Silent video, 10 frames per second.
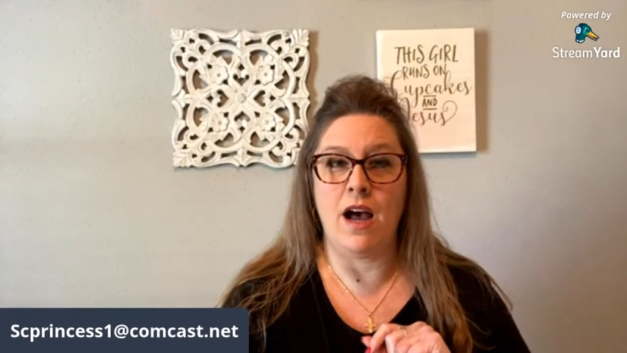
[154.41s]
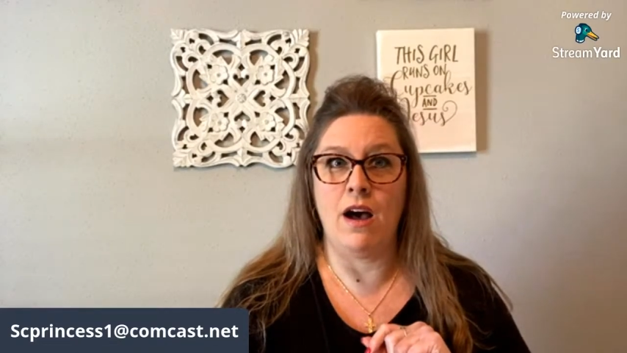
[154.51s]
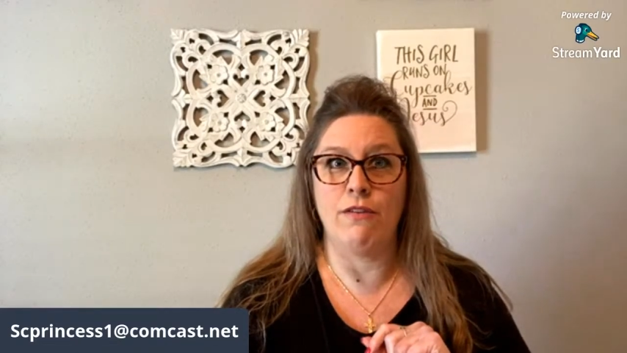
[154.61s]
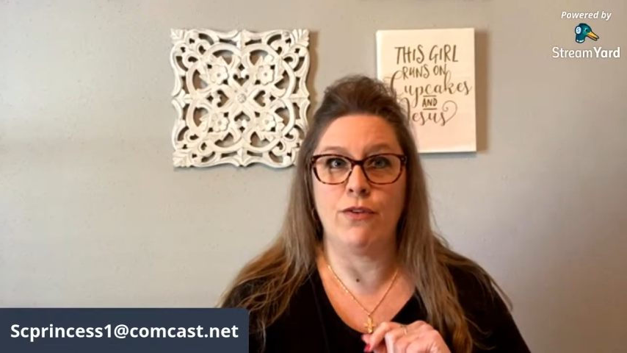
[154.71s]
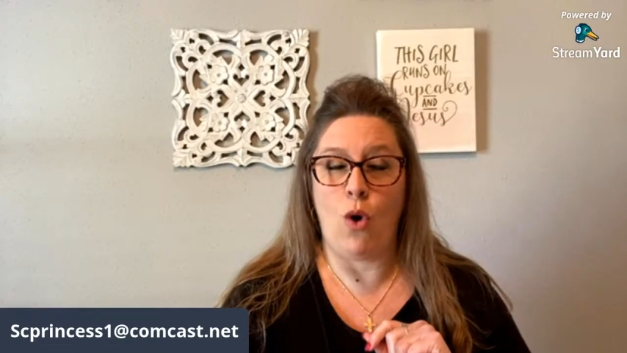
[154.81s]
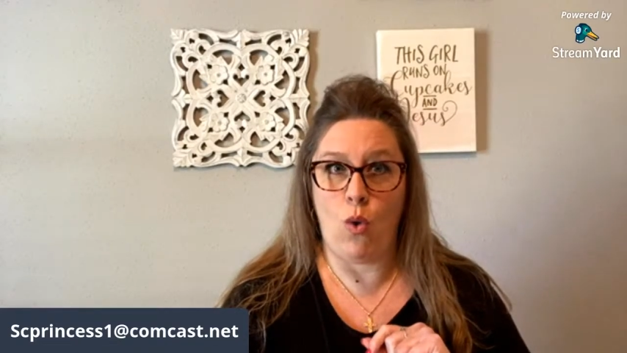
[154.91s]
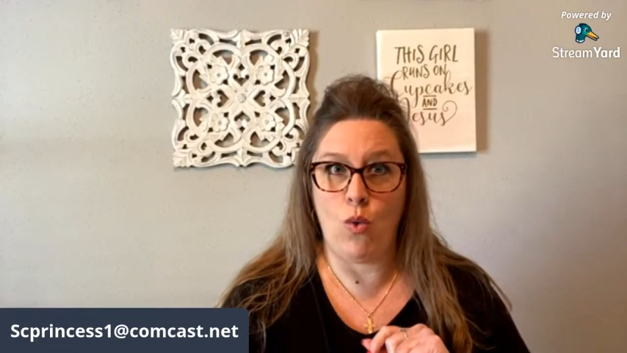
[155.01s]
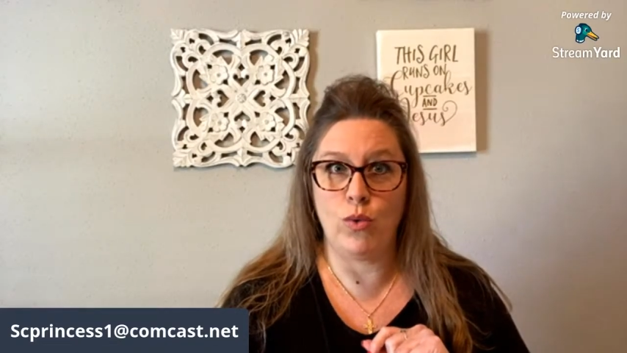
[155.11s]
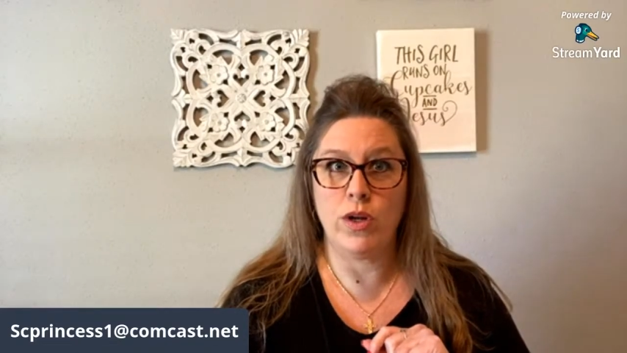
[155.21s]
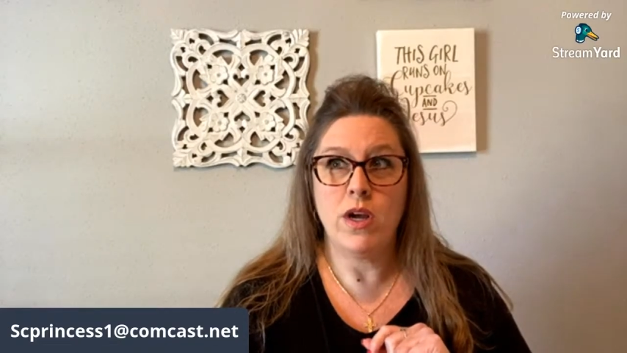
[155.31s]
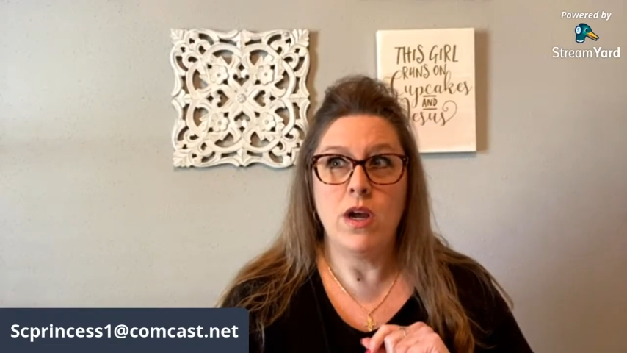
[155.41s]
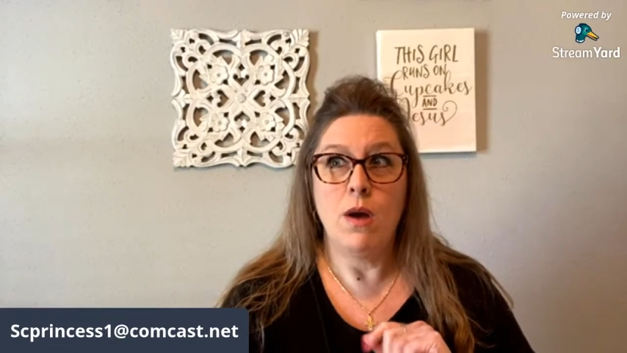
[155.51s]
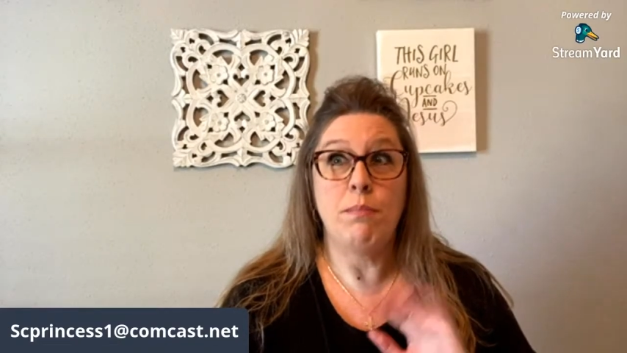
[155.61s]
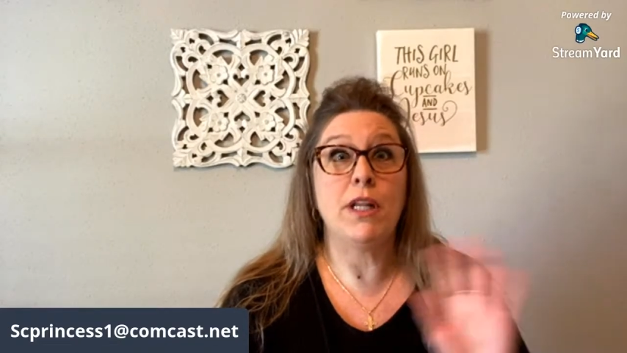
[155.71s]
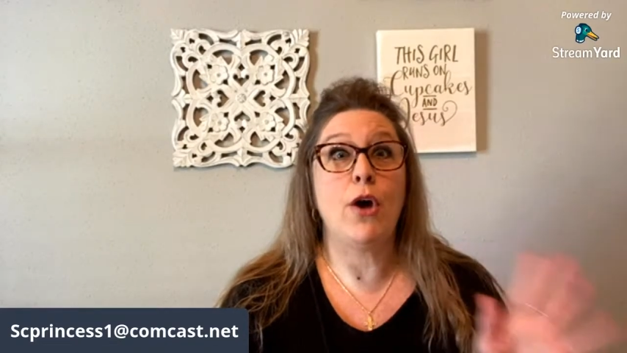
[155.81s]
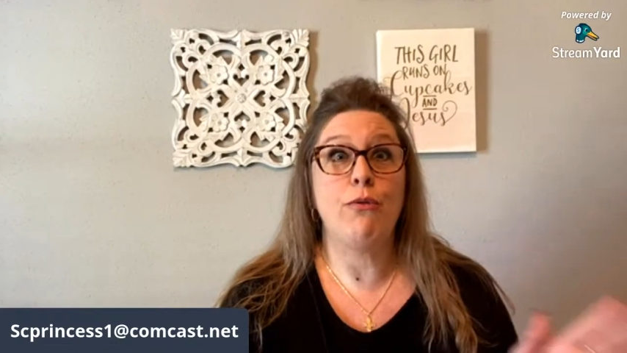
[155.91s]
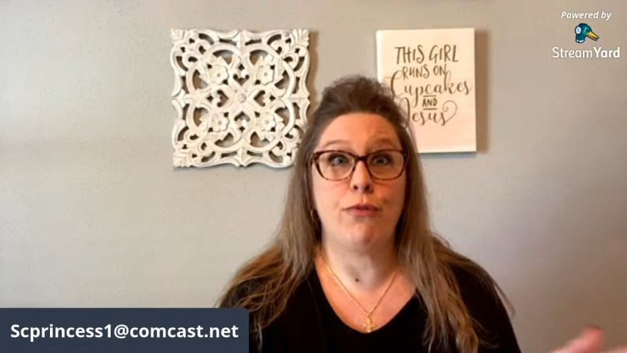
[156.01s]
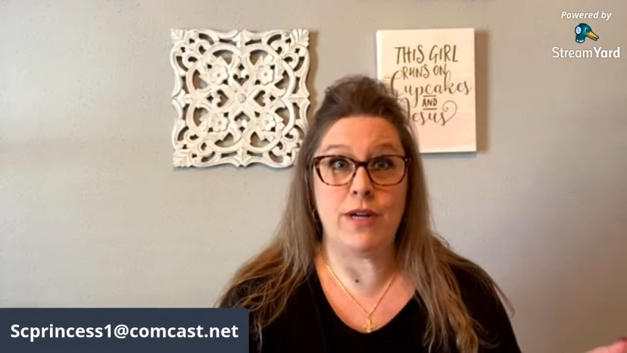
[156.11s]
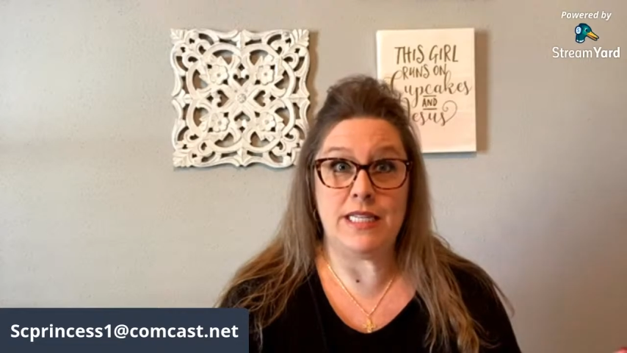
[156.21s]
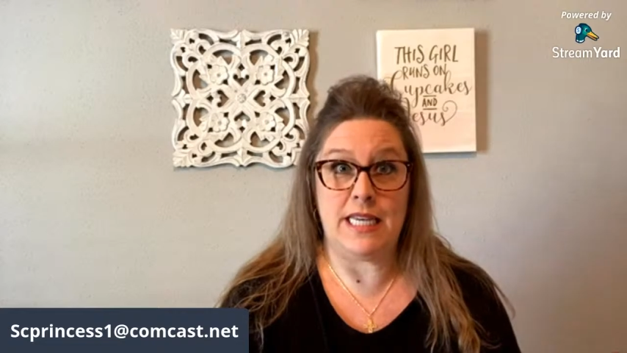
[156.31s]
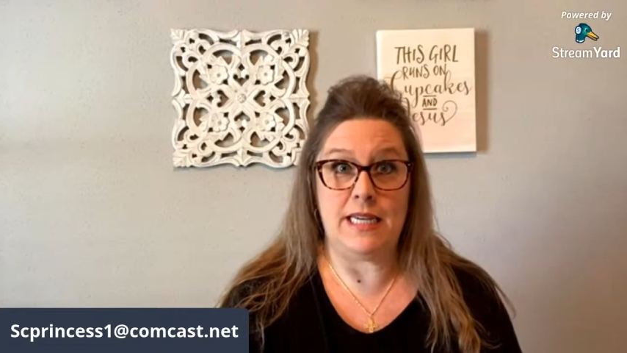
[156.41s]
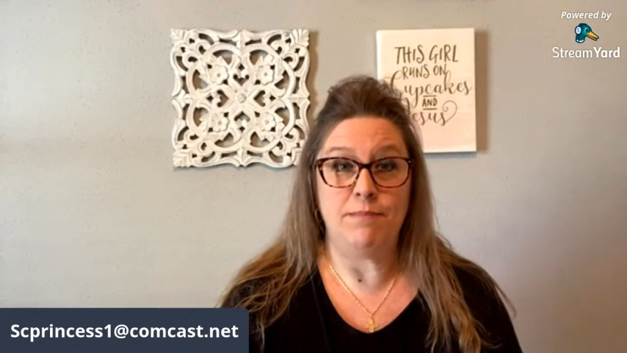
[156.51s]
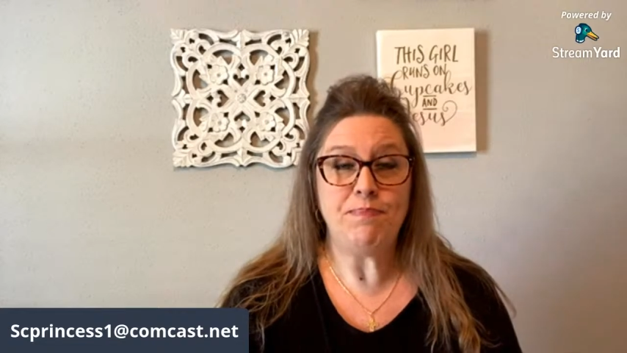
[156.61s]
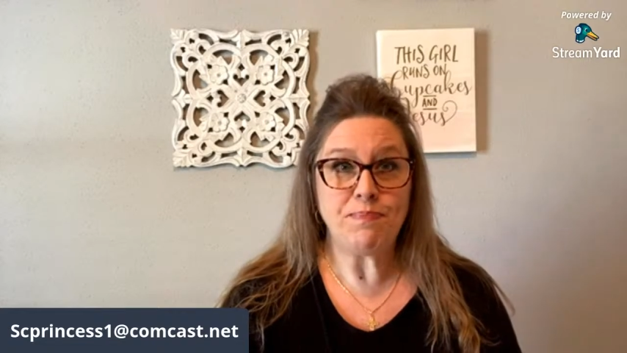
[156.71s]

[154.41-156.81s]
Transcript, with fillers: of cold below freezing.